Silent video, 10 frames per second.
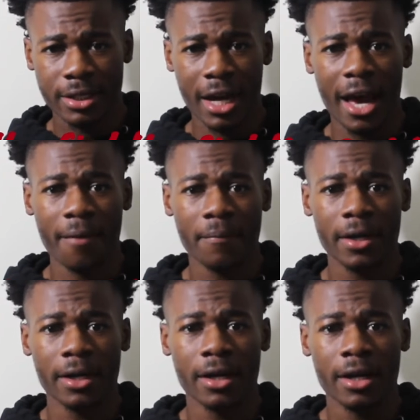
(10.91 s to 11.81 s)
that I've
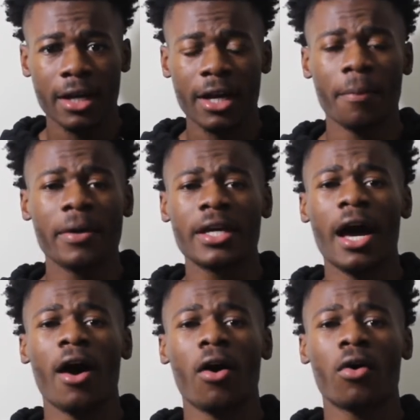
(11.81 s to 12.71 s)
been helping
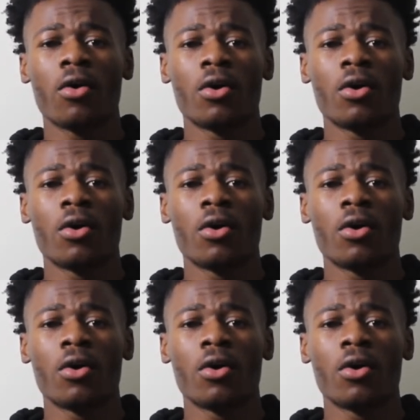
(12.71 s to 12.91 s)
y'all